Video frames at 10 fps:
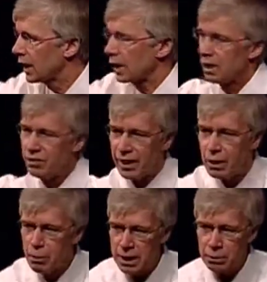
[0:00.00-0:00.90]
get the
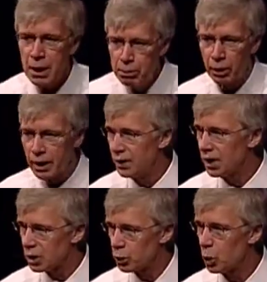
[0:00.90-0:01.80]
very best people in
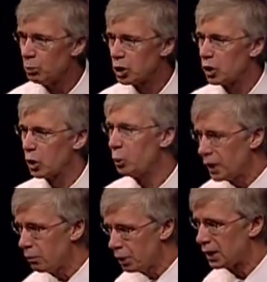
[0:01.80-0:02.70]
this room so that we
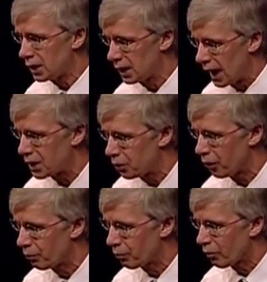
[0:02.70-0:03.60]
can be
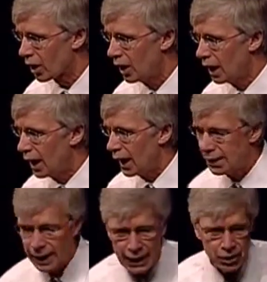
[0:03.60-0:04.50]
successful.
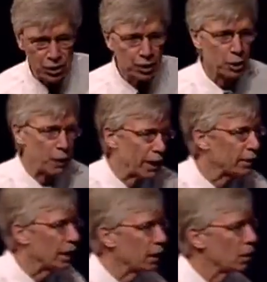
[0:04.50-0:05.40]
And then he turned
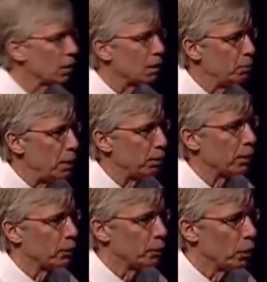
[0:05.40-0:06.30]
around and he looked at the people
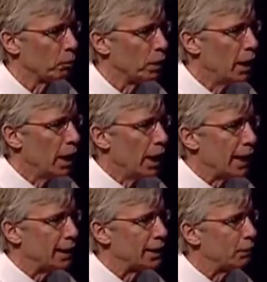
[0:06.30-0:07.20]
in the room
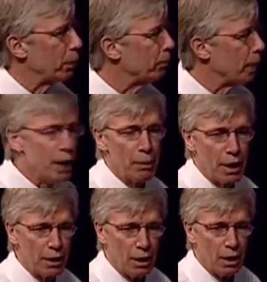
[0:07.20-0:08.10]
and he said, But
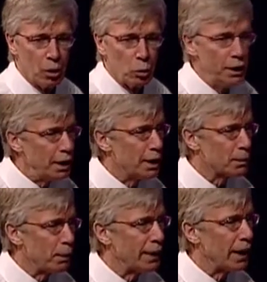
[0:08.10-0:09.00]
maybe we need to
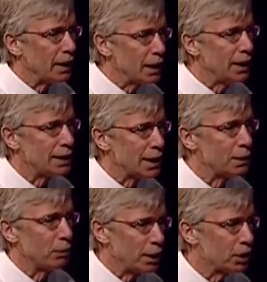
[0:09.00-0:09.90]
spend at least
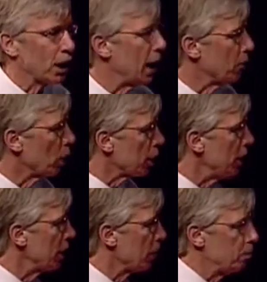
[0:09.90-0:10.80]
as much time
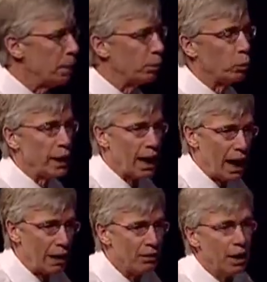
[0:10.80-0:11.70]
looking at the people we
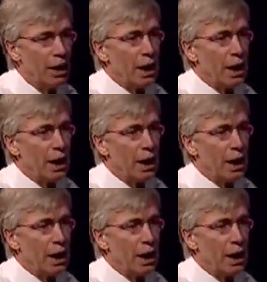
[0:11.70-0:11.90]
have